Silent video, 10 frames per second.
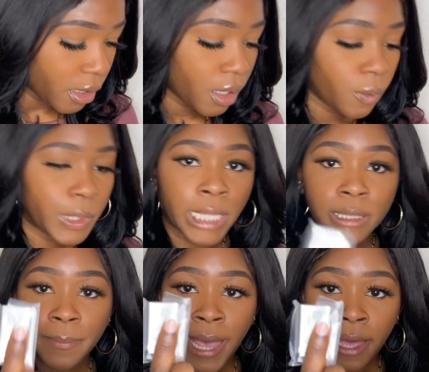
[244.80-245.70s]
We got the
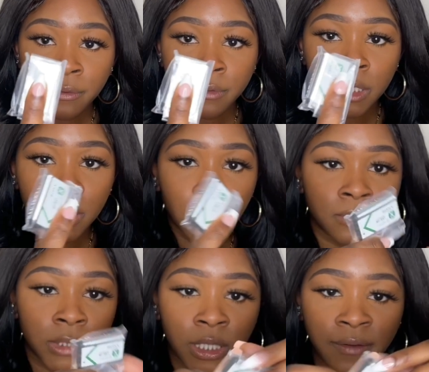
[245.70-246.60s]
battery. I'm
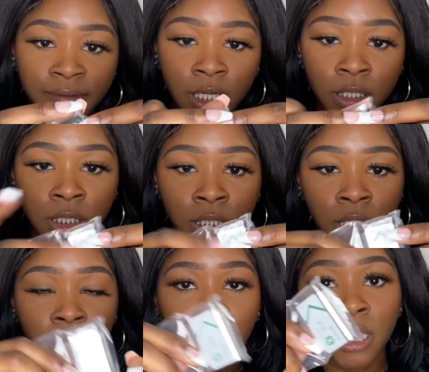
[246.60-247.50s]
definitely
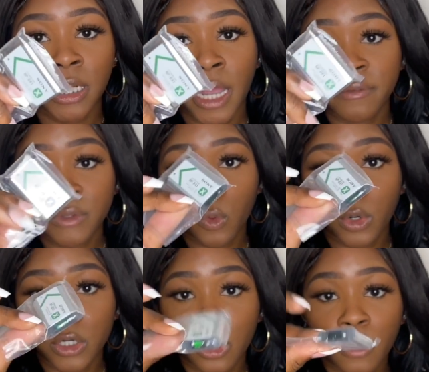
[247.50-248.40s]
gonna have to
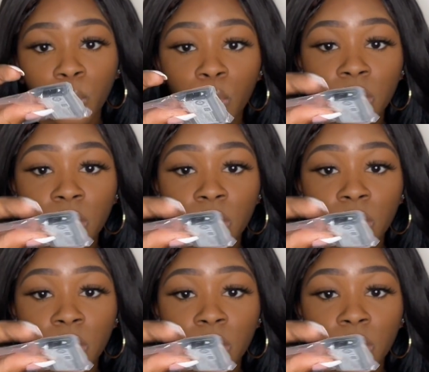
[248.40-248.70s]
order more